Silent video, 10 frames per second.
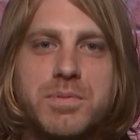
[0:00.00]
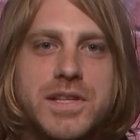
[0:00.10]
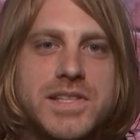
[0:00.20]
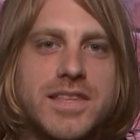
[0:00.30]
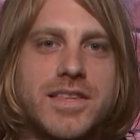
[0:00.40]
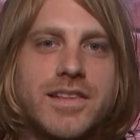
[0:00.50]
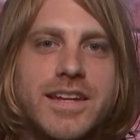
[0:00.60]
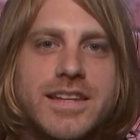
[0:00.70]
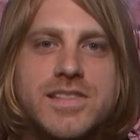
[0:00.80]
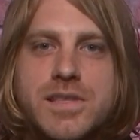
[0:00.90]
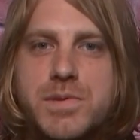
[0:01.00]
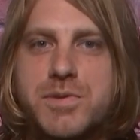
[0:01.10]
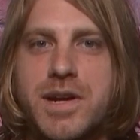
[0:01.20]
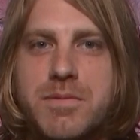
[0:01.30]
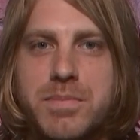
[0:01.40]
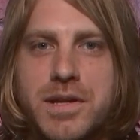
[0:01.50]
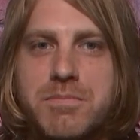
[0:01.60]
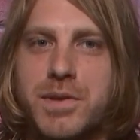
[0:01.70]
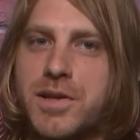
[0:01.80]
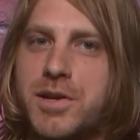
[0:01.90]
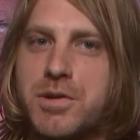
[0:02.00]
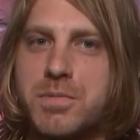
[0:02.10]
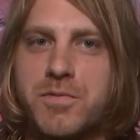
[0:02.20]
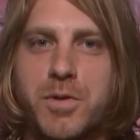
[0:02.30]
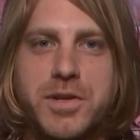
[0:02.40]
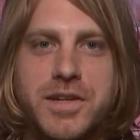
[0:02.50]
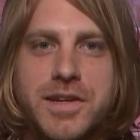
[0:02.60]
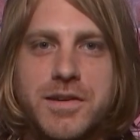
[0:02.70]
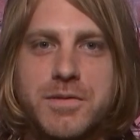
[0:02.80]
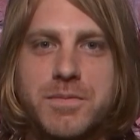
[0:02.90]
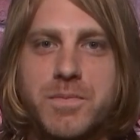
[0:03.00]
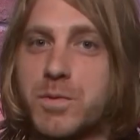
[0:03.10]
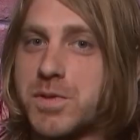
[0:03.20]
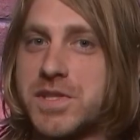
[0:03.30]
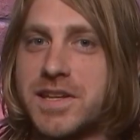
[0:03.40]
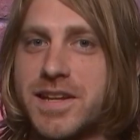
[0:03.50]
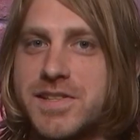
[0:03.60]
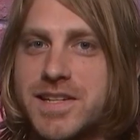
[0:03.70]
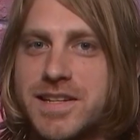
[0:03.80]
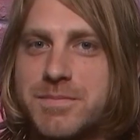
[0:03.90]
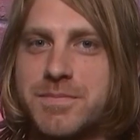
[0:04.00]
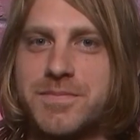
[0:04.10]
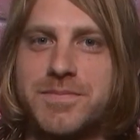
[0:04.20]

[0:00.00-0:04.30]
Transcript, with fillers: please hit the like and subscribe button below before you go. We'll see you next time.